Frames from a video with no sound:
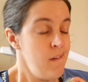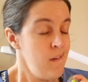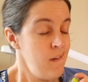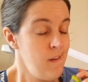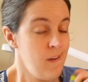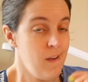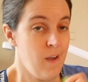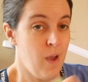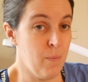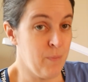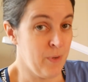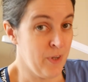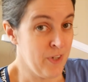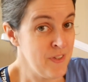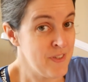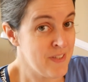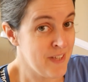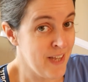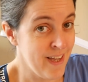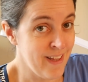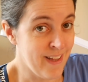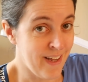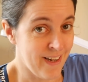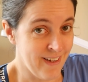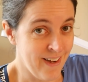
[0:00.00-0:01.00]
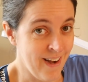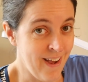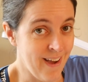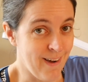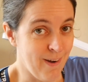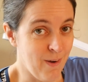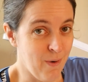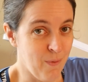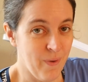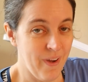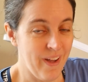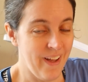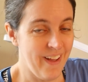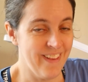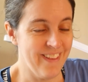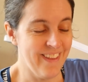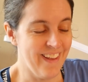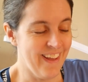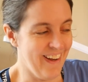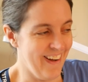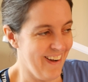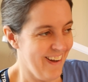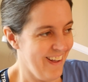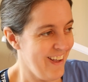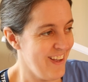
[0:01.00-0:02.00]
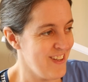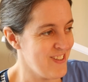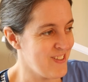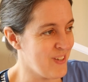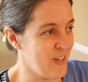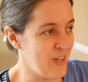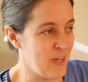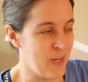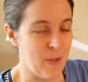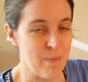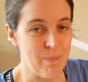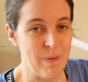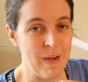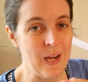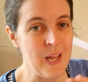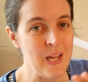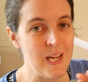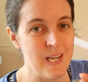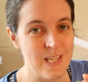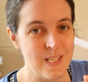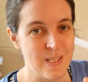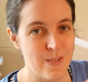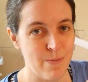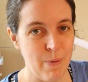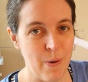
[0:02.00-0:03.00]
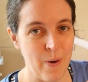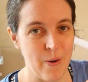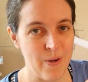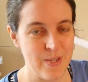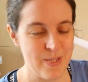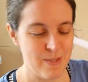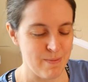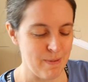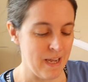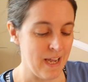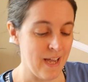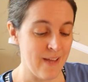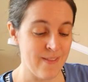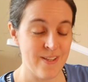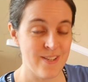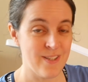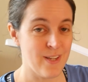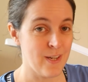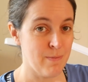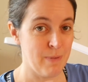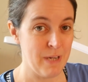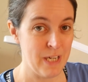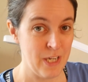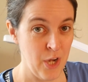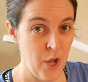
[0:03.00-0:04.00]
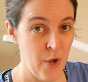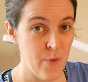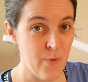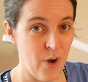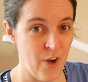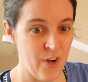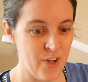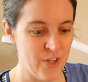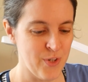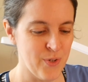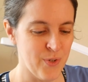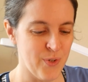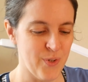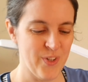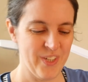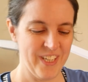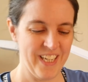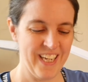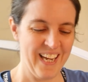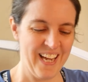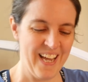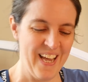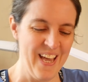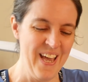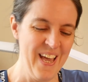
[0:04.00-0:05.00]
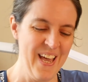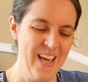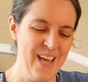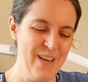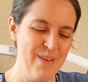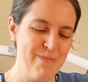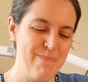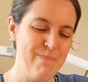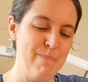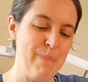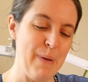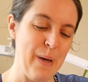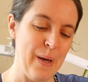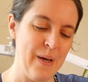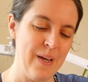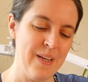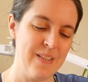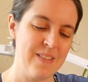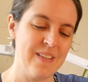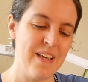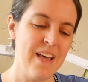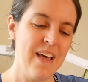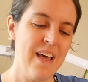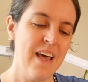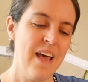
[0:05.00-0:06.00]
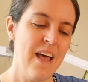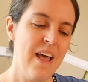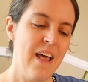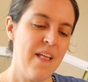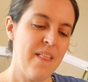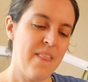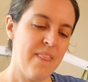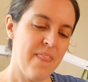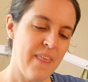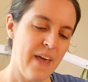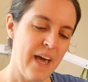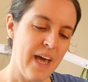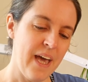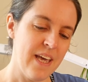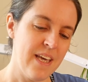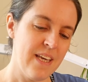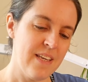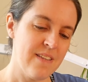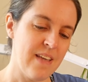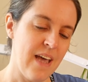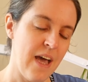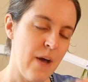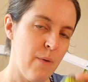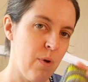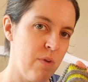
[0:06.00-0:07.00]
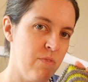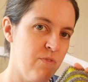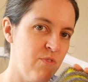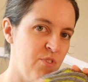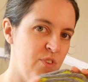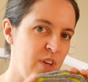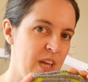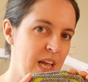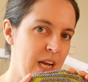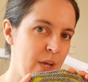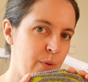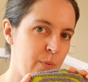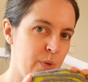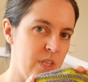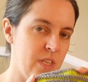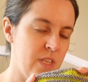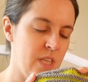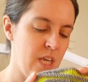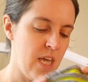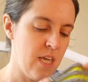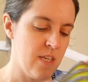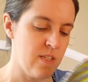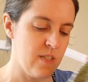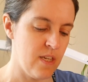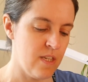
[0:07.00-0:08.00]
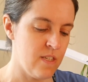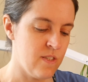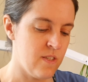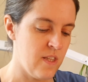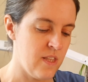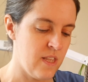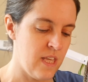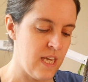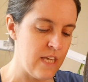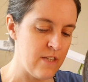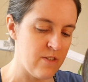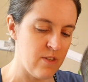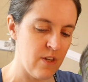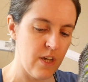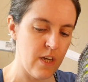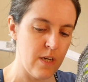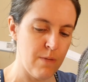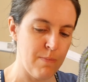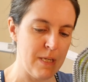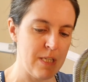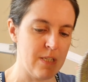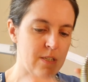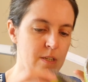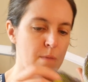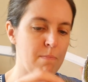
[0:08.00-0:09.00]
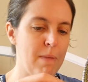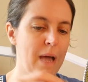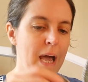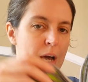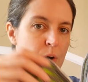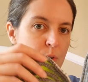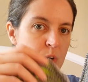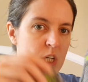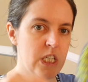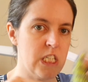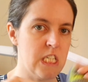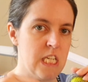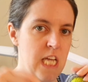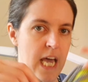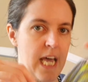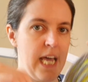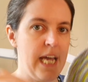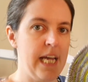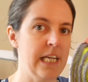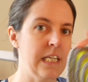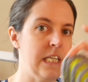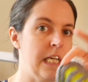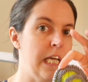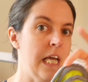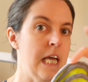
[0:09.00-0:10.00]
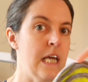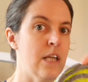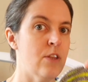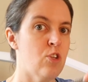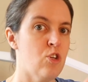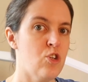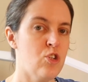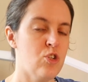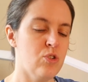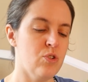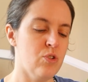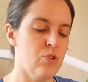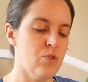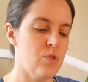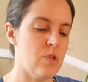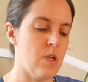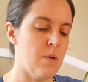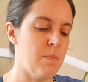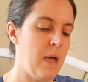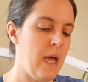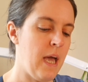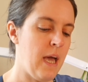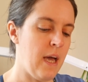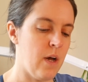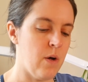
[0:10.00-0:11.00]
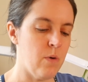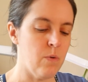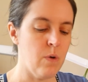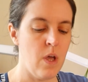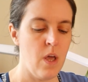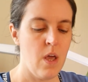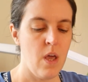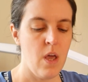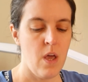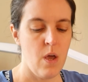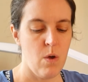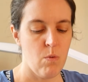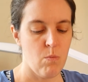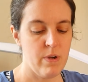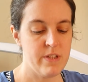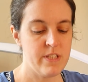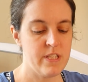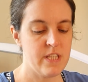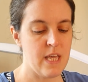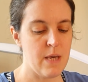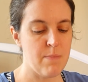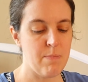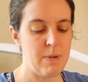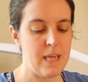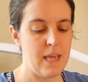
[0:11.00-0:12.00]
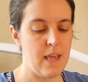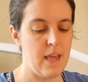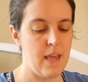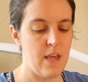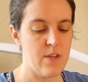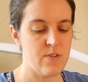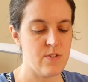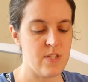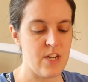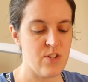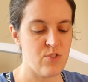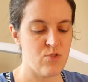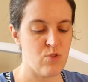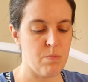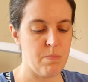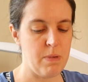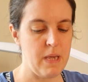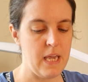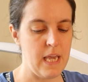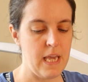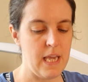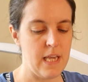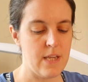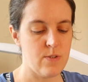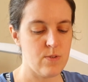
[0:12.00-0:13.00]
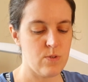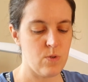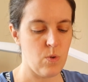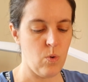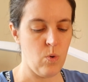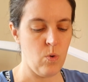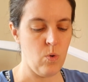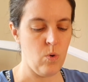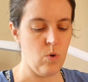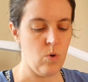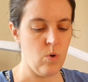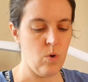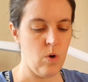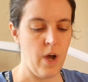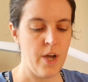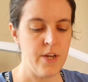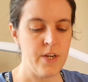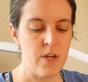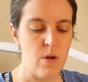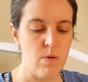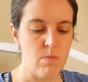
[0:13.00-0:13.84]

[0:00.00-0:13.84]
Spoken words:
I'm going to say that now, and then he's going to completely surprise me and there's going to be no I-cording. But that is how I'm feeling with this, is that these are going to be somehow contained in the shawl somehow. Whether there be a central piece or I don't